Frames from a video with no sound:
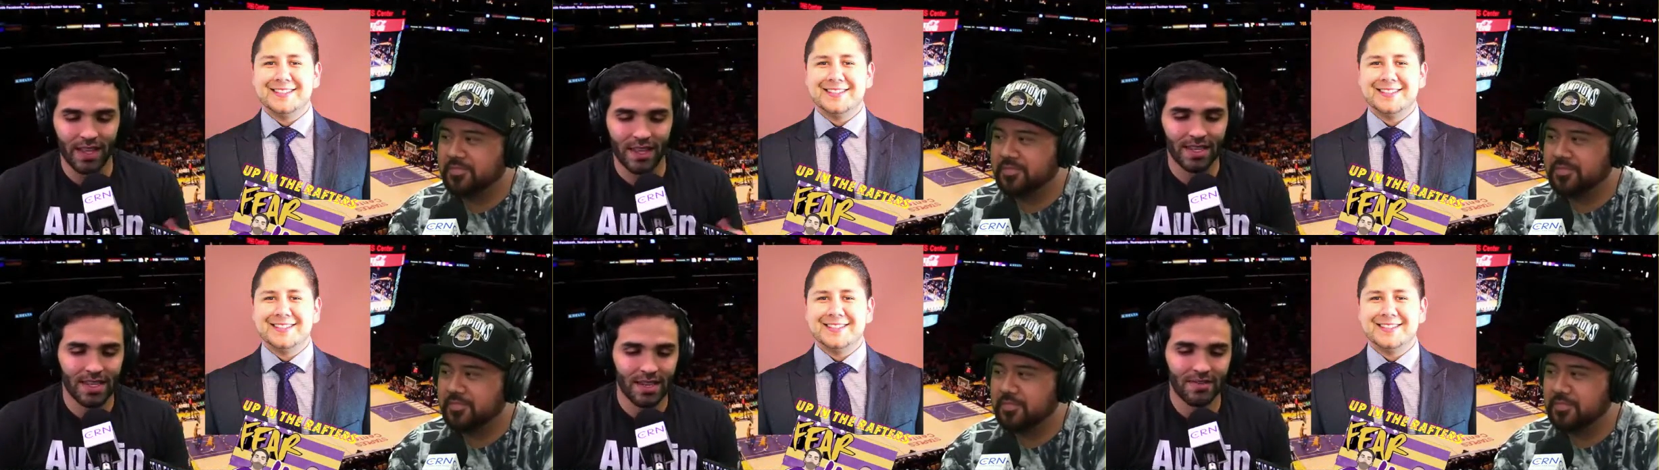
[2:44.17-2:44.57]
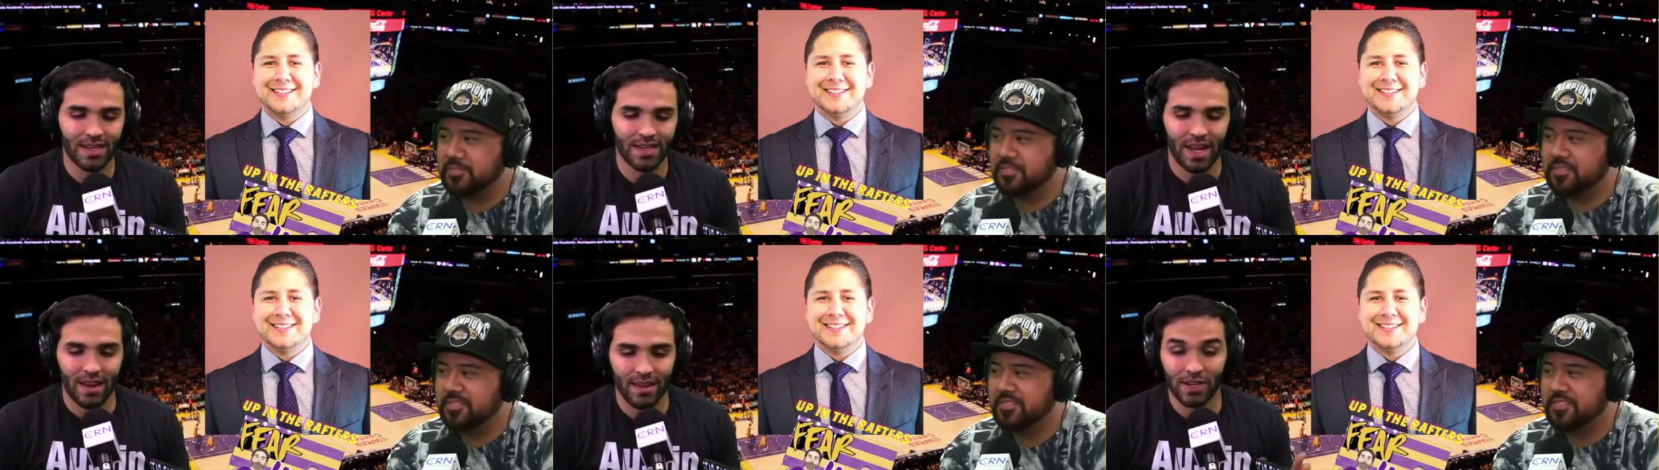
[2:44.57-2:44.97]
Speaker 1: and it was kind
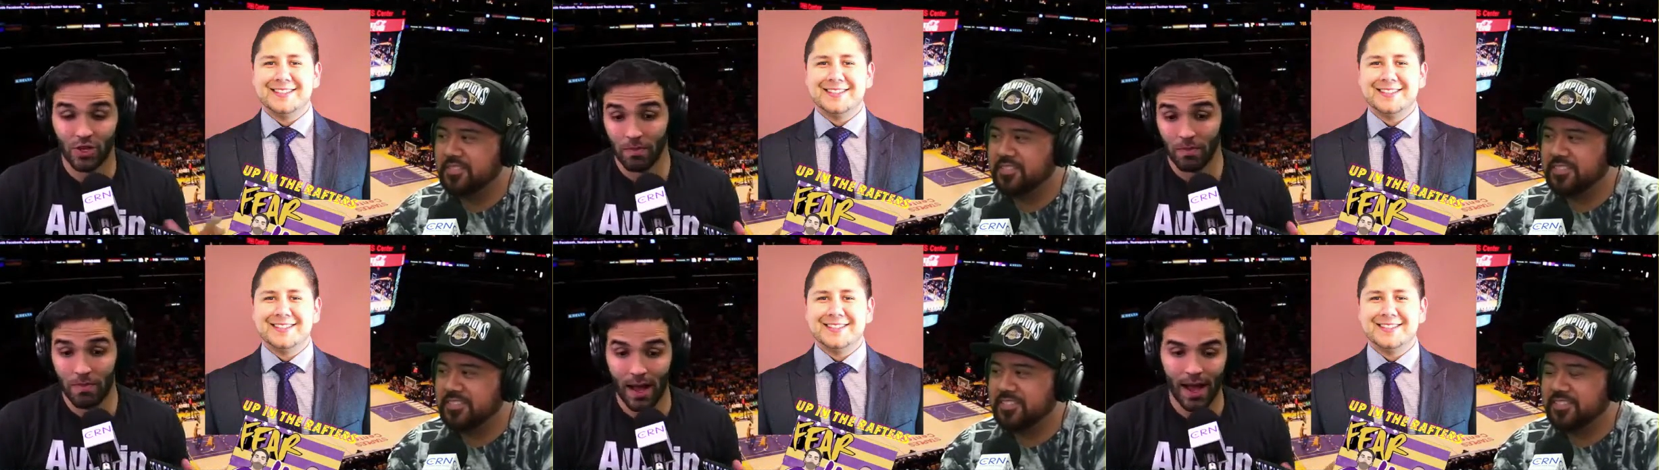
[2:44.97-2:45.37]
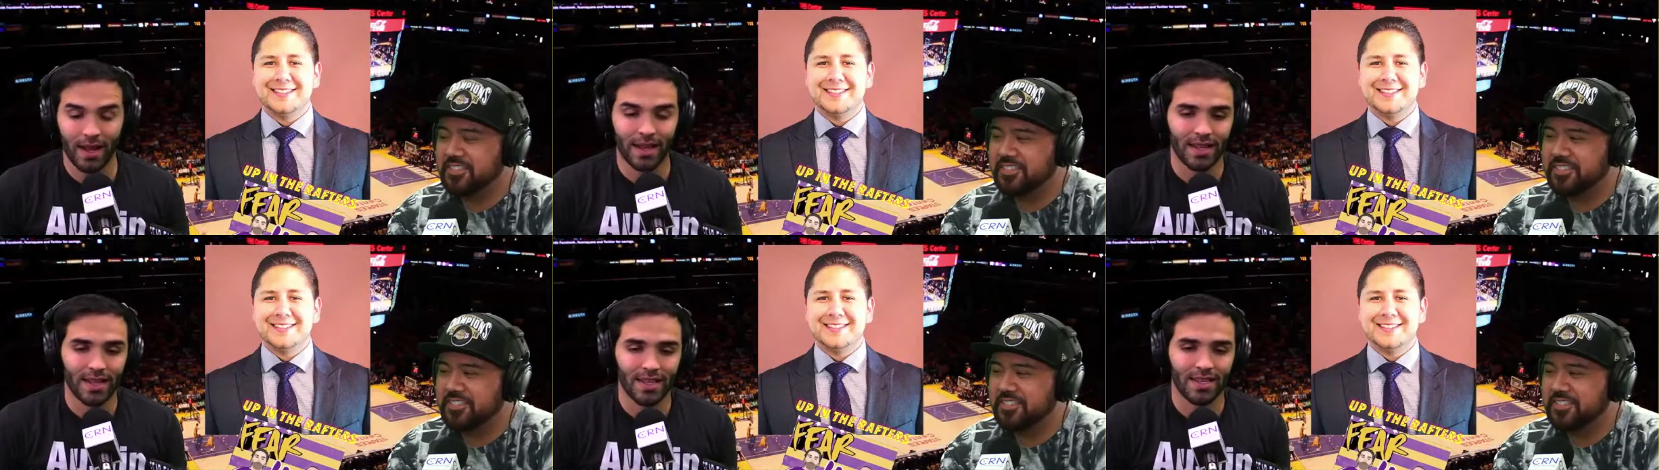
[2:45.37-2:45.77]
of like traumatic
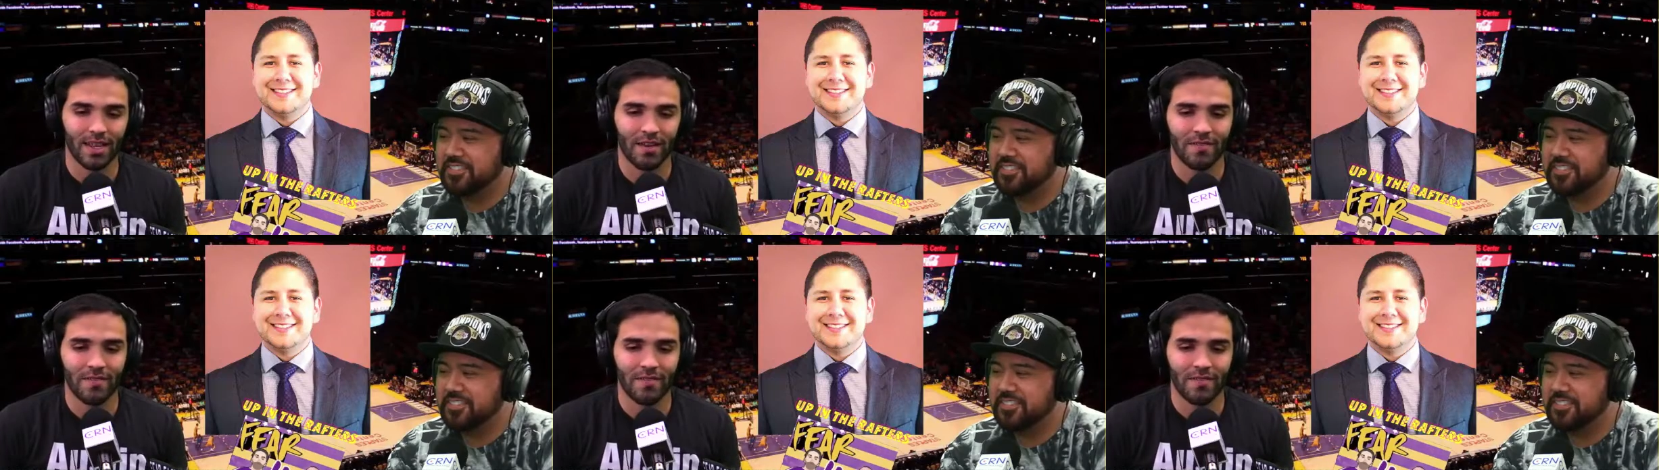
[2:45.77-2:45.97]
and stuff.